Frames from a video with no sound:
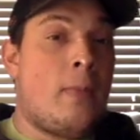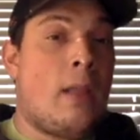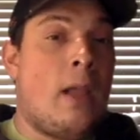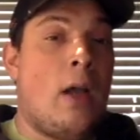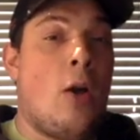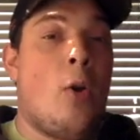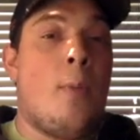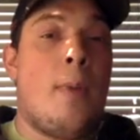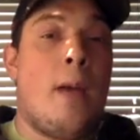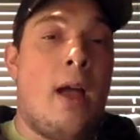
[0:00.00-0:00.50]
I
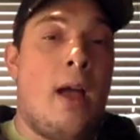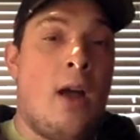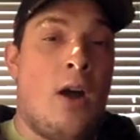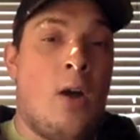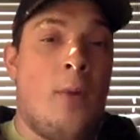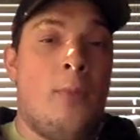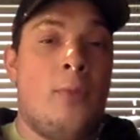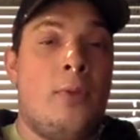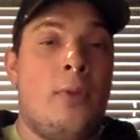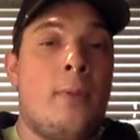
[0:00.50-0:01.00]
hope it
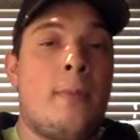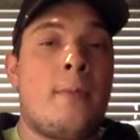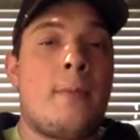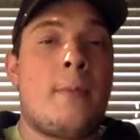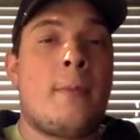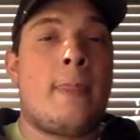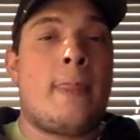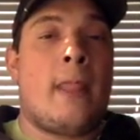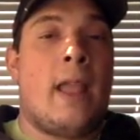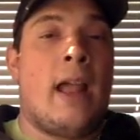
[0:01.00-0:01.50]
helps,
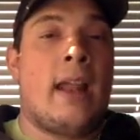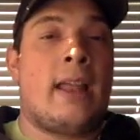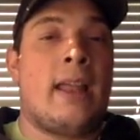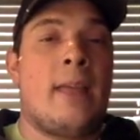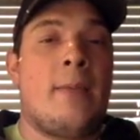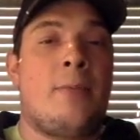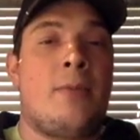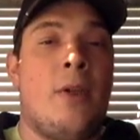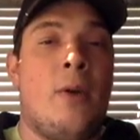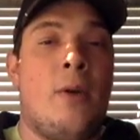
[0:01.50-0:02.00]
and
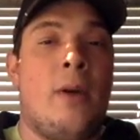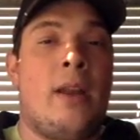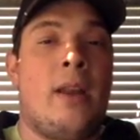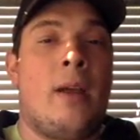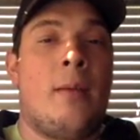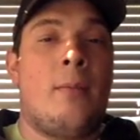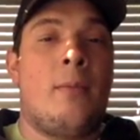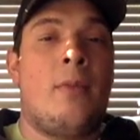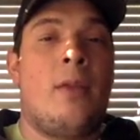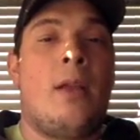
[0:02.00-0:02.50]
keep doing
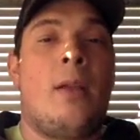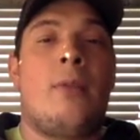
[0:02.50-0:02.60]
them.